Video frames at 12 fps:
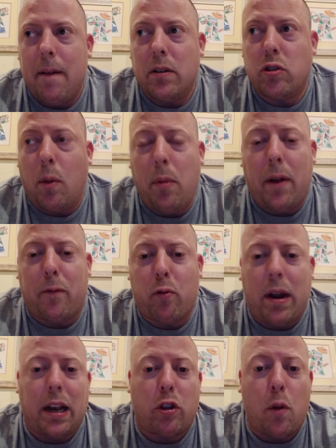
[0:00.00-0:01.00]
So I'm not
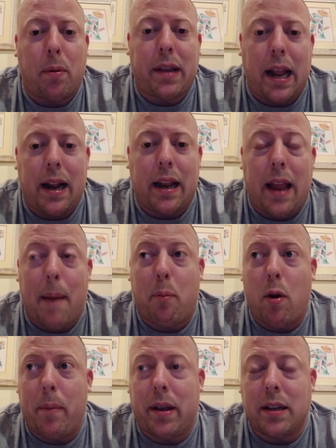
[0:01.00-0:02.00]
afraid to duplicate it at that
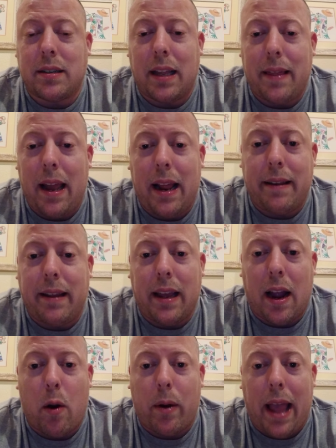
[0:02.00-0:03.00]
point, because that idea
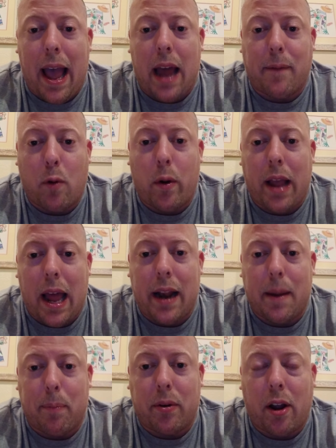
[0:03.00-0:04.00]
I already had. I've already had it
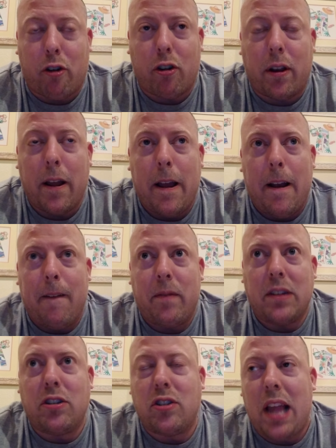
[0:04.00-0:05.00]
in production.
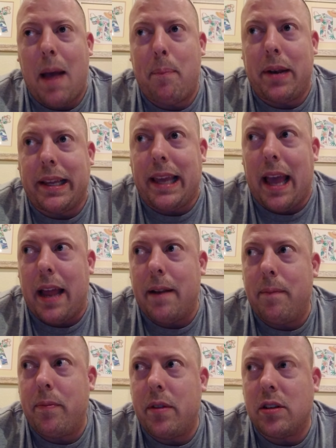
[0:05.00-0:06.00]
This just happened again.
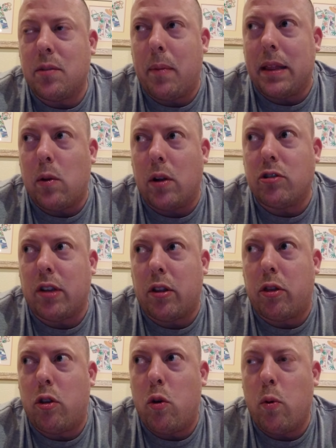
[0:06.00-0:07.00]
Somebody launched like
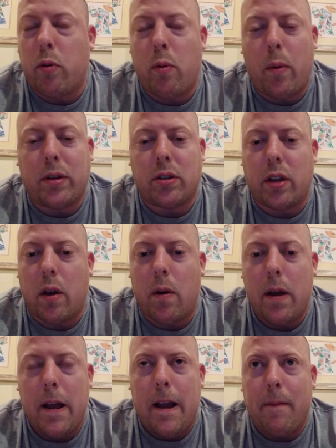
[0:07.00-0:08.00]
2 or 3 weeks ago.
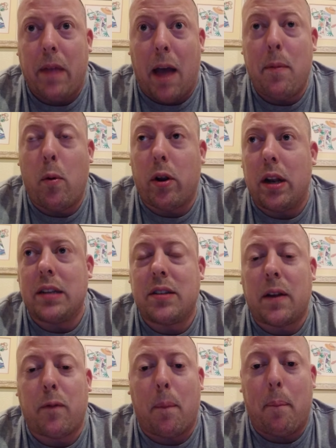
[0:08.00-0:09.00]
I've been working on this
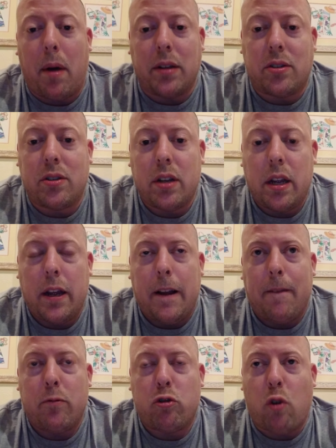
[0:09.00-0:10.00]
thing for months,
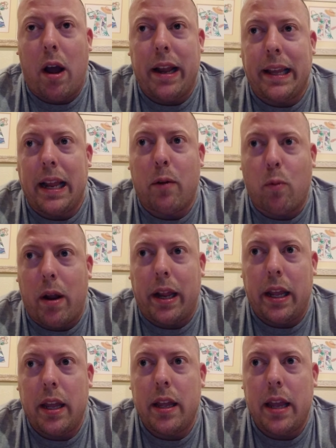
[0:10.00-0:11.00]
trying to get it
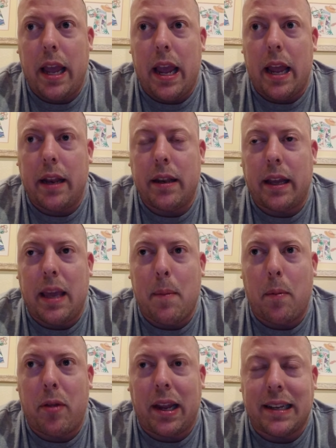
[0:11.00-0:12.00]
ready, and they came up
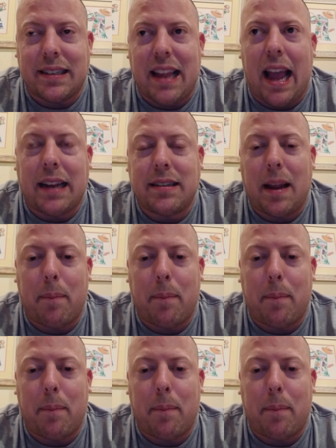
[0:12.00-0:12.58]
with the exact same